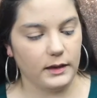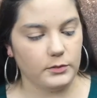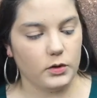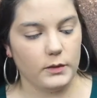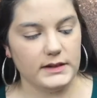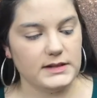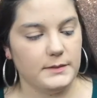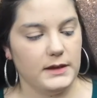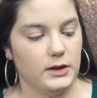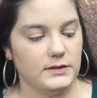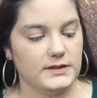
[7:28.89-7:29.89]
am going to be
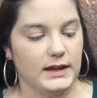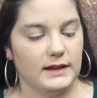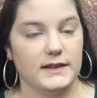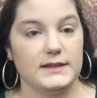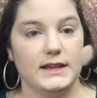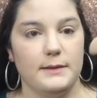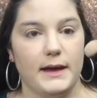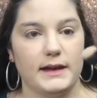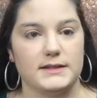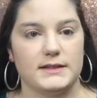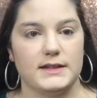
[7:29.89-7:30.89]
using this
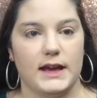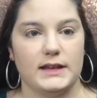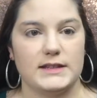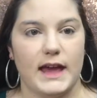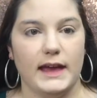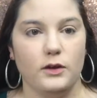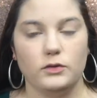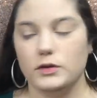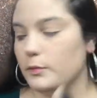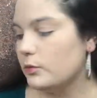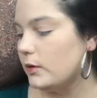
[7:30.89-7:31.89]
Emax Designs
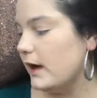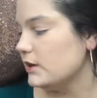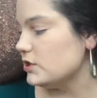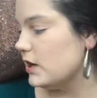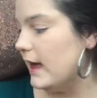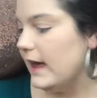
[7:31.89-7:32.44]
angled brush,